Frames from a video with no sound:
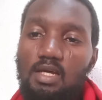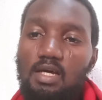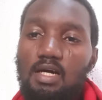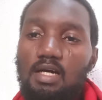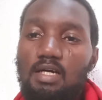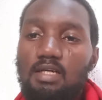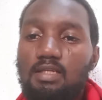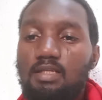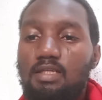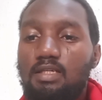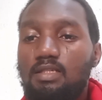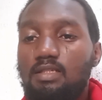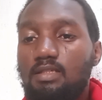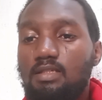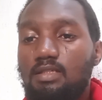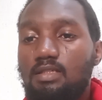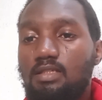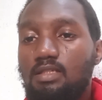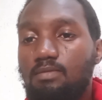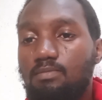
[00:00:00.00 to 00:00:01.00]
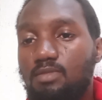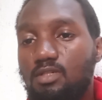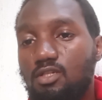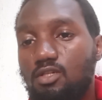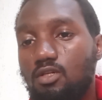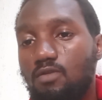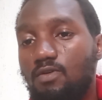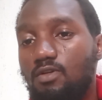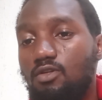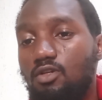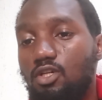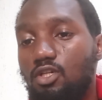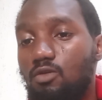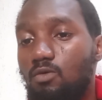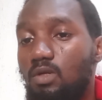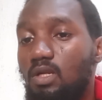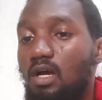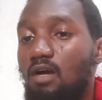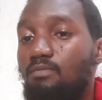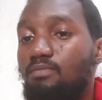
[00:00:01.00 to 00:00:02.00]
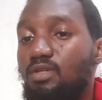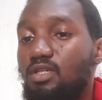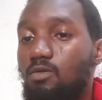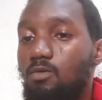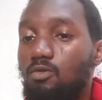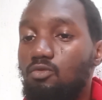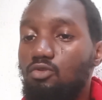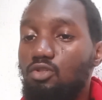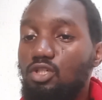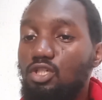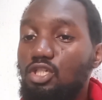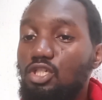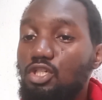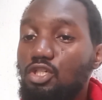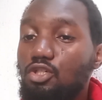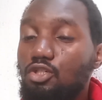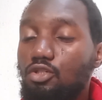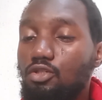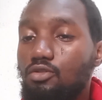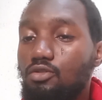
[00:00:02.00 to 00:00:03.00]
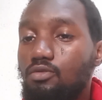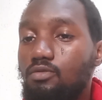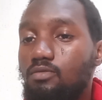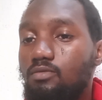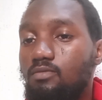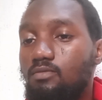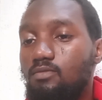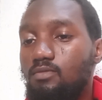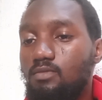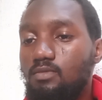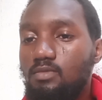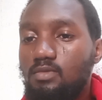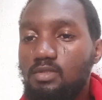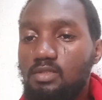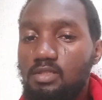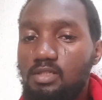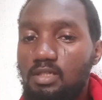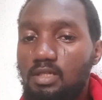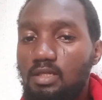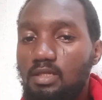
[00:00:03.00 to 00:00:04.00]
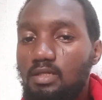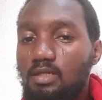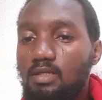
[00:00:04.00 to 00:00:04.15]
And then the Ministry of Education will now be the one to issue you the